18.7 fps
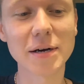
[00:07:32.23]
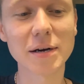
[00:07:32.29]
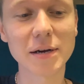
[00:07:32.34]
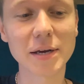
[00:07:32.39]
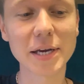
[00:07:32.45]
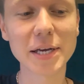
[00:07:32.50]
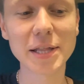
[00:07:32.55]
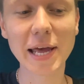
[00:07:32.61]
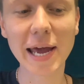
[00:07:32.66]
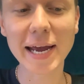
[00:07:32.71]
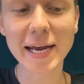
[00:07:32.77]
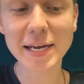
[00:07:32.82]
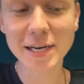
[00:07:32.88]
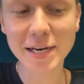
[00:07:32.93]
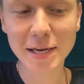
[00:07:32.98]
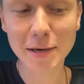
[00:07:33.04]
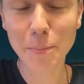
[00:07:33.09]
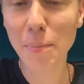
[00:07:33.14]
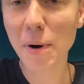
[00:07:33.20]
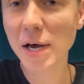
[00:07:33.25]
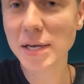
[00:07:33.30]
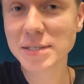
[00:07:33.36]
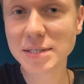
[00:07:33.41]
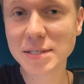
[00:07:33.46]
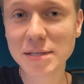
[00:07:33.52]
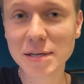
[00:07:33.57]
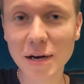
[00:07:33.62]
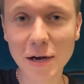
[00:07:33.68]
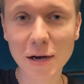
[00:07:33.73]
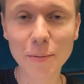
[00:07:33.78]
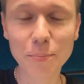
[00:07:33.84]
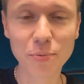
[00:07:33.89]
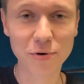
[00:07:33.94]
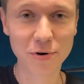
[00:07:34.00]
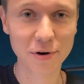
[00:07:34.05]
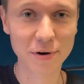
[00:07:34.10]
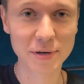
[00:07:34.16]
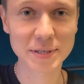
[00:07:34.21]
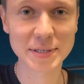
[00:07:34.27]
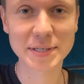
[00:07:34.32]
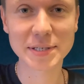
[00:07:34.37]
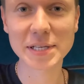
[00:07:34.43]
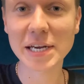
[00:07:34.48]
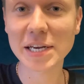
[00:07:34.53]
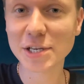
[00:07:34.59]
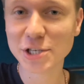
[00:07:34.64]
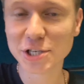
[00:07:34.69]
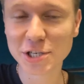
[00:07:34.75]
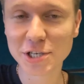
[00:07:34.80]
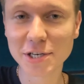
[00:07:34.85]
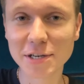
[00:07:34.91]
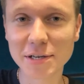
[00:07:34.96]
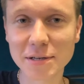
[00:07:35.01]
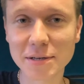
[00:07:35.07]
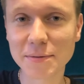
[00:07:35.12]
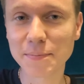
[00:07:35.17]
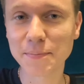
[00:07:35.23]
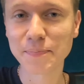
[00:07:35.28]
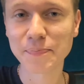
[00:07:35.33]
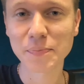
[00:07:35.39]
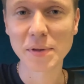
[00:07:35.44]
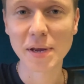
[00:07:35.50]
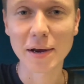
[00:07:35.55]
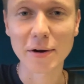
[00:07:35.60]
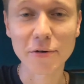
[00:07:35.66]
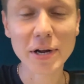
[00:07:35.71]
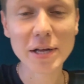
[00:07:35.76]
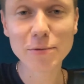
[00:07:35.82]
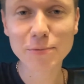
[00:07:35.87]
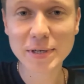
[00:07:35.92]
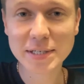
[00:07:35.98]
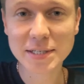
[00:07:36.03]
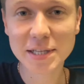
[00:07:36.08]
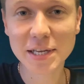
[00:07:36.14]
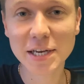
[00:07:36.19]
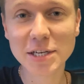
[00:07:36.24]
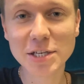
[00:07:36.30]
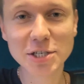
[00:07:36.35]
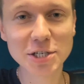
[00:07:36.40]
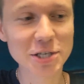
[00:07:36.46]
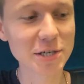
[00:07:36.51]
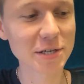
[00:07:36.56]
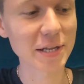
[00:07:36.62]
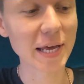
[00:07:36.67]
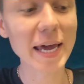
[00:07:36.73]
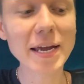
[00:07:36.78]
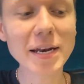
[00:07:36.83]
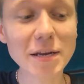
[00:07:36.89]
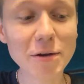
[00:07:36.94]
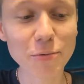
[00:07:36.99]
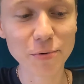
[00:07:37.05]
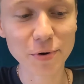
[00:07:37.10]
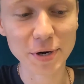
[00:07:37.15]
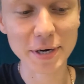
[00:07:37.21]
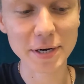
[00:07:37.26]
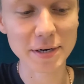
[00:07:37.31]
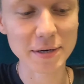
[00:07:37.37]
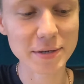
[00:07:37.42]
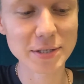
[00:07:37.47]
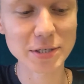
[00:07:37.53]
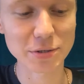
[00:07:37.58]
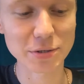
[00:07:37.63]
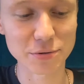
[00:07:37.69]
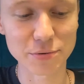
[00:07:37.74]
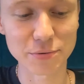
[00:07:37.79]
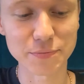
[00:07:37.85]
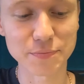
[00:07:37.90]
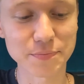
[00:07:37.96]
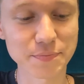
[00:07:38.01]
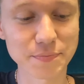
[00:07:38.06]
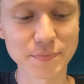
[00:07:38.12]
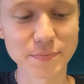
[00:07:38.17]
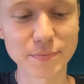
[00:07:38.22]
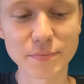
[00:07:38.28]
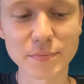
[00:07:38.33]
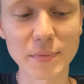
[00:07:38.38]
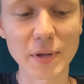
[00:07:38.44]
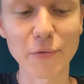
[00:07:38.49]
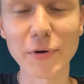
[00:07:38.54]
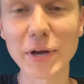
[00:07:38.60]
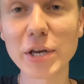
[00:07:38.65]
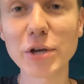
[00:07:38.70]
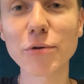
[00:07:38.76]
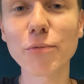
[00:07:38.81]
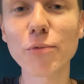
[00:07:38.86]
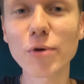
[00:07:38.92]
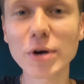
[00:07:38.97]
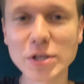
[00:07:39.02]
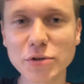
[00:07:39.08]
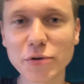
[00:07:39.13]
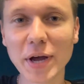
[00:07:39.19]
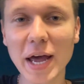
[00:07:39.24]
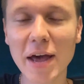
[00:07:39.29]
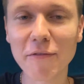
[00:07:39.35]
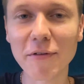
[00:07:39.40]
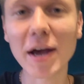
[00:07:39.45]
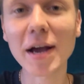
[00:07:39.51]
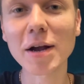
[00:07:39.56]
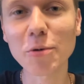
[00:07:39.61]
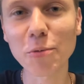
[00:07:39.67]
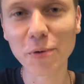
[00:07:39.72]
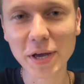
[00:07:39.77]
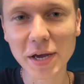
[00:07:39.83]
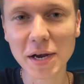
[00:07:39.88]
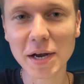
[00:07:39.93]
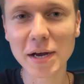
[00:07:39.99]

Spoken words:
in any bus stop or station, railway station, anywhere. So when you want to have a quick